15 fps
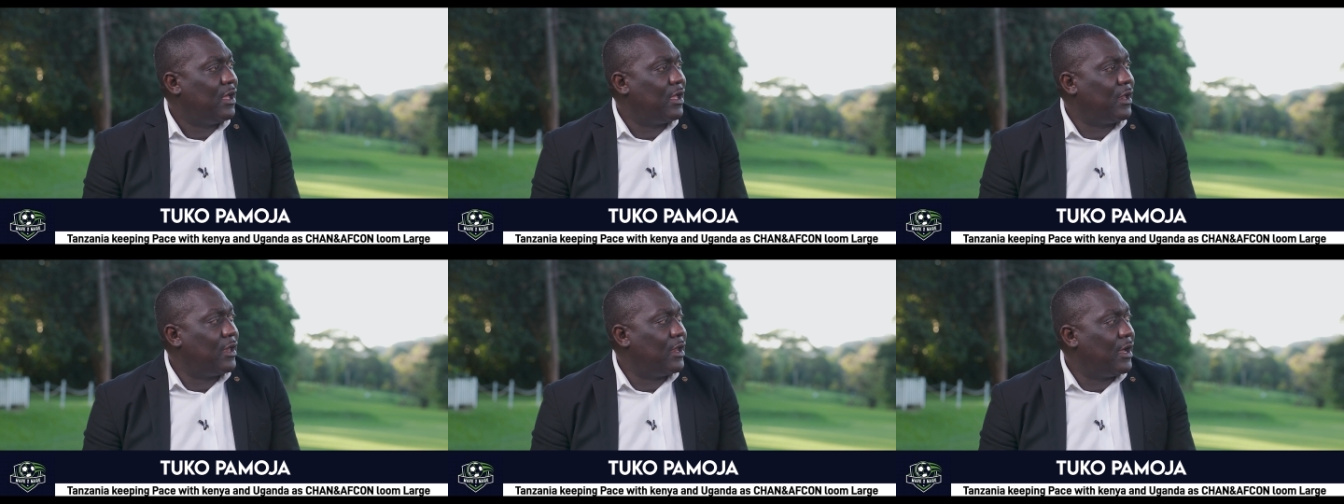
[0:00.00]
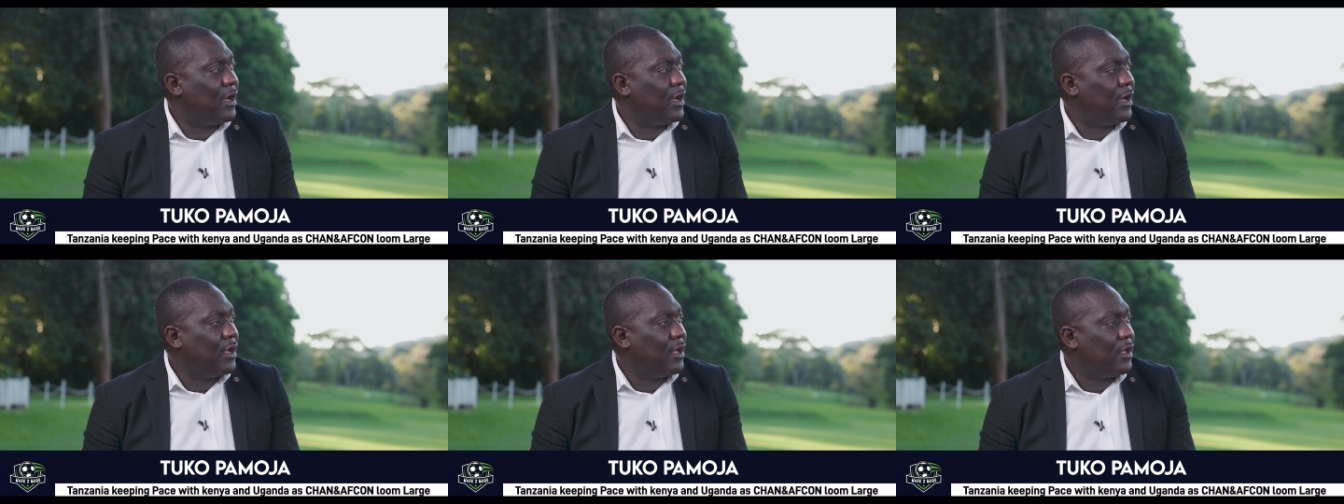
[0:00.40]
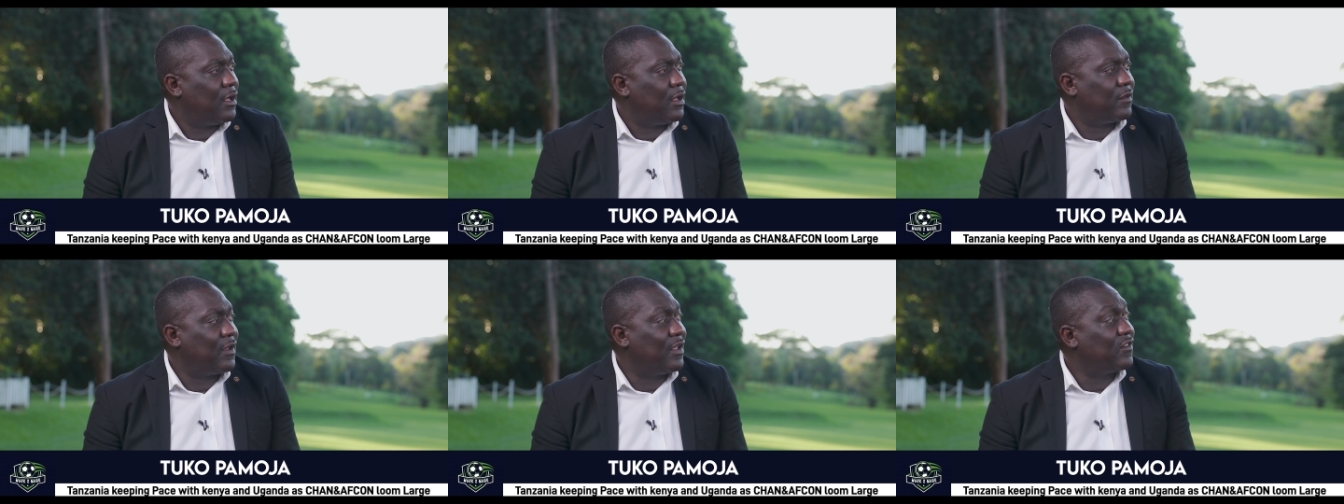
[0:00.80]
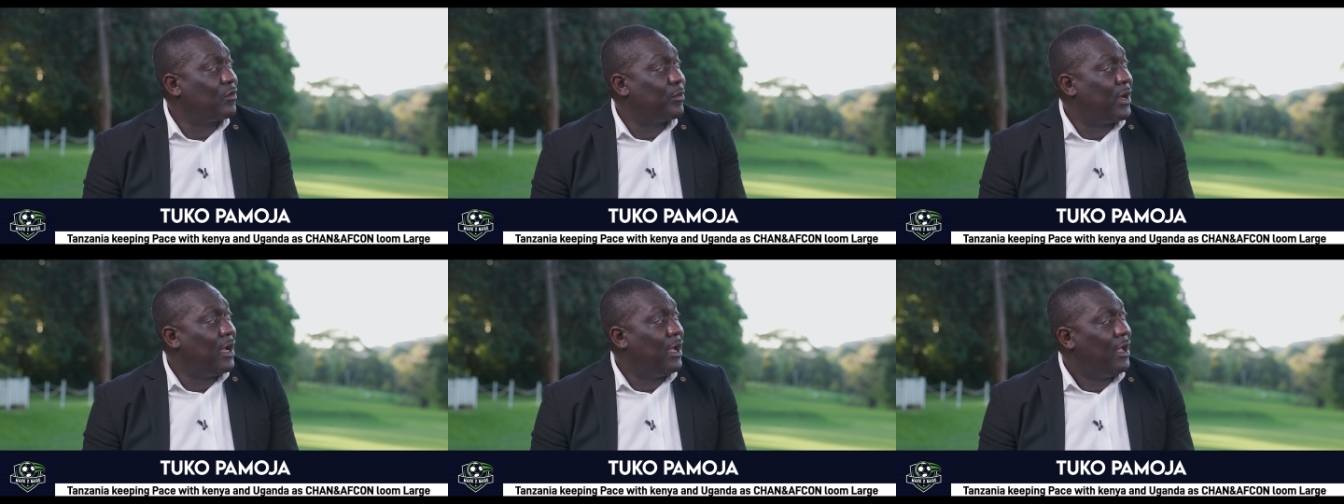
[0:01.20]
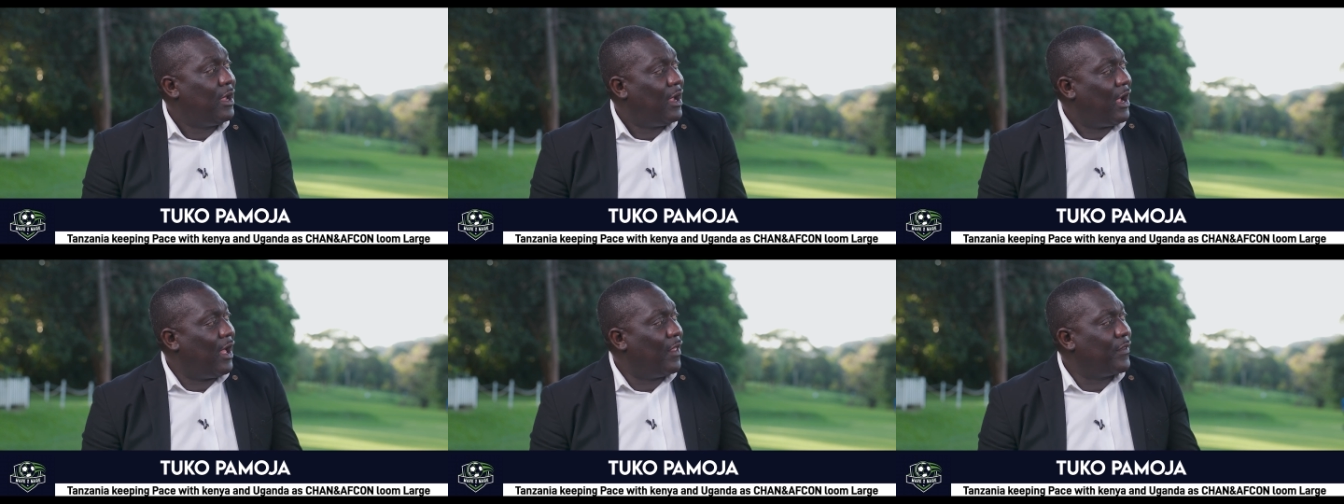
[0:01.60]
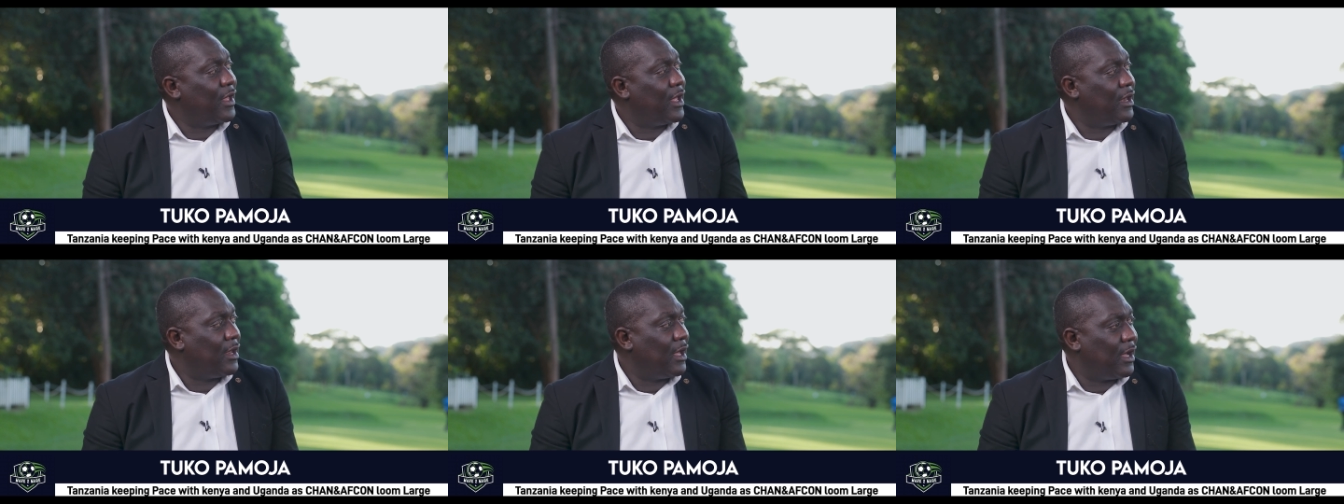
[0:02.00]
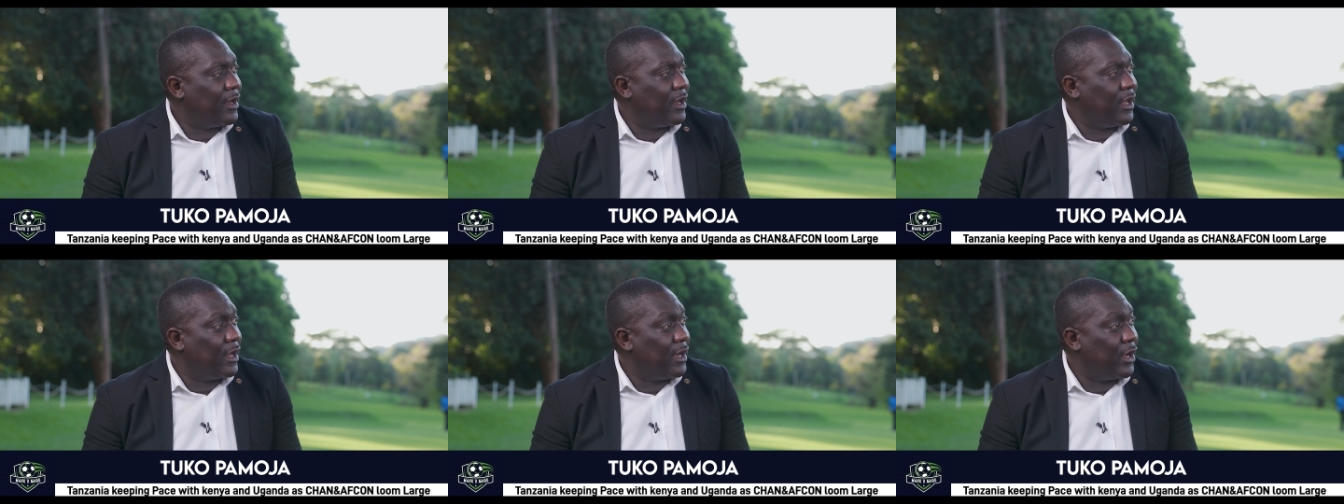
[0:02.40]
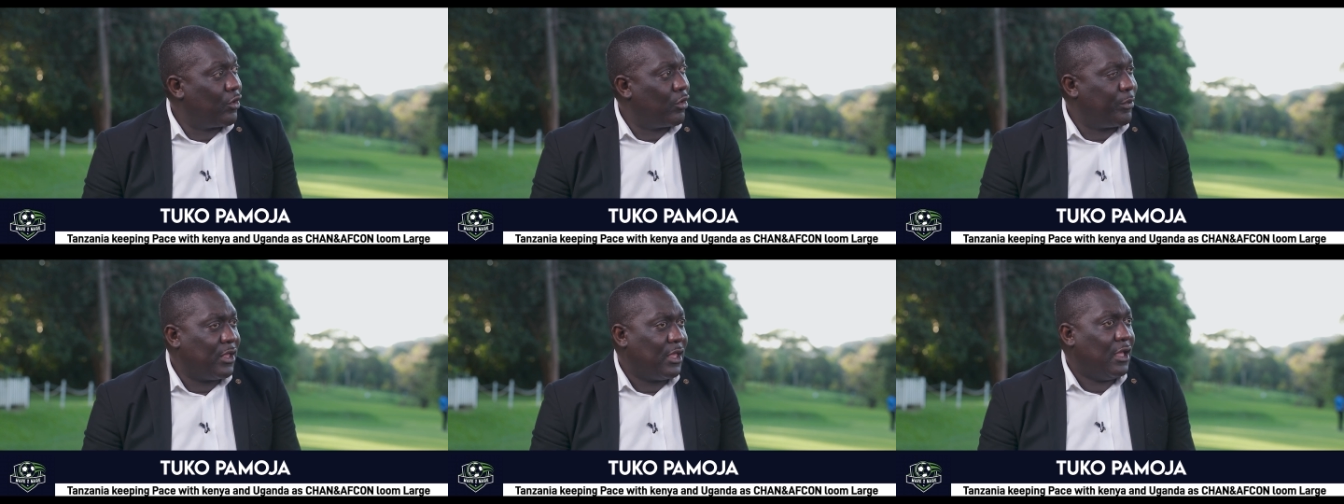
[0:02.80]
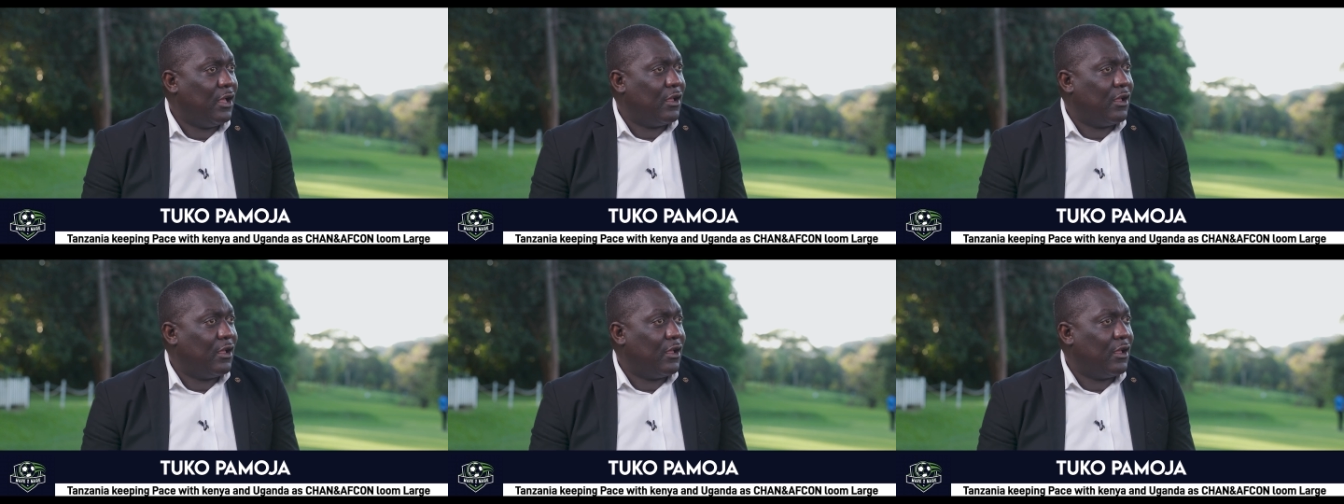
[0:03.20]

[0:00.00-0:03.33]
in Zanzibar, and then Nairobi.